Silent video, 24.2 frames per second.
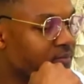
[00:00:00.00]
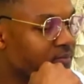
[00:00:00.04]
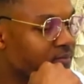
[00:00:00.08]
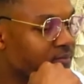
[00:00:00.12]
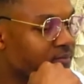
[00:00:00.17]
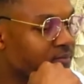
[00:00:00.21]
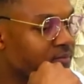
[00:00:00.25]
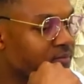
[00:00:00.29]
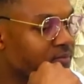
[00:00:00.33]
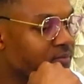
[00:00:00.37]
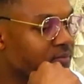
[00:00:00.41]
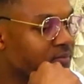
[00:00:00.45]

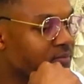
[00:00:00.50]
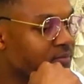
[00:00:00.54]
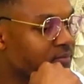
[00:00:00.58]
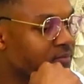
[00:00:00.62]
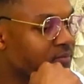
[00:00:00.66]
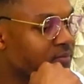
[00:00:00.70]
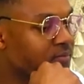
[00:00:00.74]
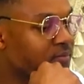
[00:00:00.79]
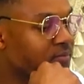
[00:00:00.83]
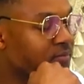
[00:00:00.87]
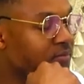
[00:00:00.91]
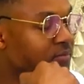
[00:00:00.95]

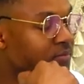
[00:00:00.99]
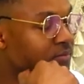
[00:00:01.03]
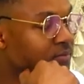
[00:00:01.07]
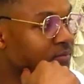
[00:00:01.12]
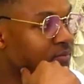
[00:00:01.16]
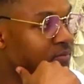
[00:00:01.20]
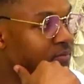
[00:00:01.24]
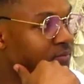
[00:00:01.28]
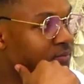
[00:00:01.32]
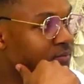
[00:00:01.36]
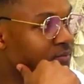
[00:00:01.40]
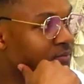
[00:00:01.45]

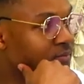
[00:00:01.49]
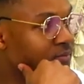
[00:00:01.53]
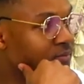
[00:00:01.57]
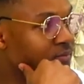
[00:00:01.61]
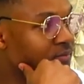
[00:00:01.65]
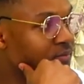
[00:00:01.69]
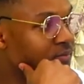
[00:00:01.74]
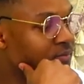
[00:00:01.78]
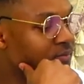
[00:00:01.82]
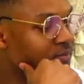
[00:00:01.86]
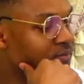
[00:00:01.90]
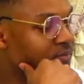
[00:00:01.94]

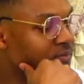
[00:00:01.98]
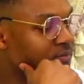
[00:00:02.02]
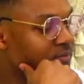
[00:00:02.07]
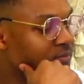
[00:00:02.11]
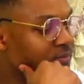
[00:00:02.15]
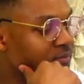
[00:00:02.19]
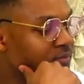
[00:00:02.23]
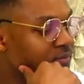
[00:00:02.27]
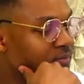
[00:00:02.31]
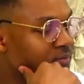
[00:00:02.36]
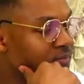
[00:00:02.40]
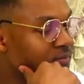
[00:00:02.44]

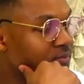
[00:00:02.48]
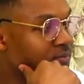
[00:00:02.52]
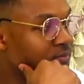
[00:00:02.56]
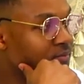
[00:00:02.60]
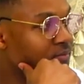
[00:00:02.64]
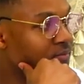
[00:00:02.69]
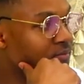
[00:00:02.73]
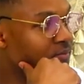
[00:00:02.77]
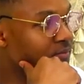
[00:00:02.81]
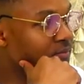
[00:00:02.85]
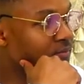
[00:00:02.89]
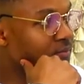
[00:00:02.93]

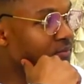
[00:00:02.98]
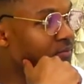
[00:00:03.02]
[no speech]